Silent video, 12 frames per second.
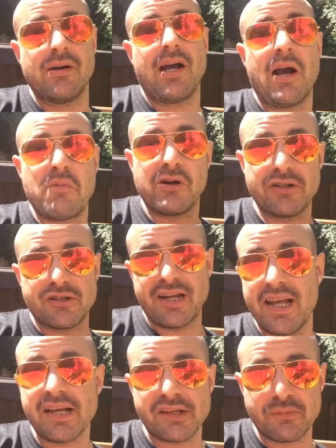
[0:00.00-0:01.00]
how much
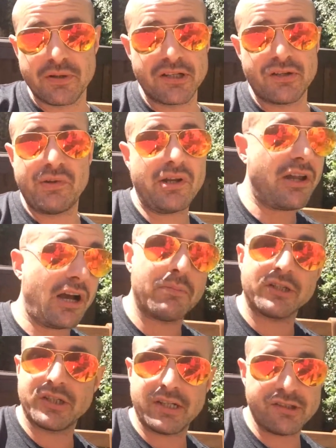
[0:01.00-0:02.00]
it is, because if you don't know how
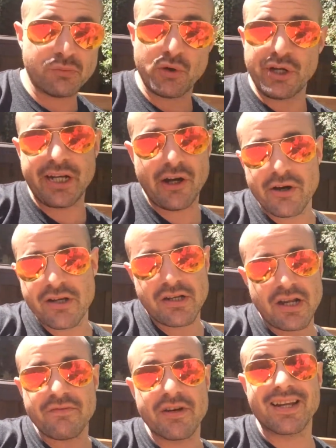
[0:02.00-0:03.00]
much it is and where you're going, you're
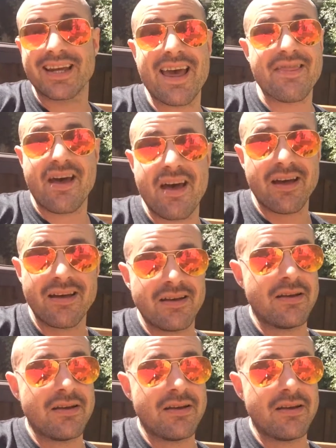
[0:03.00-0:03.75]
never going to get there.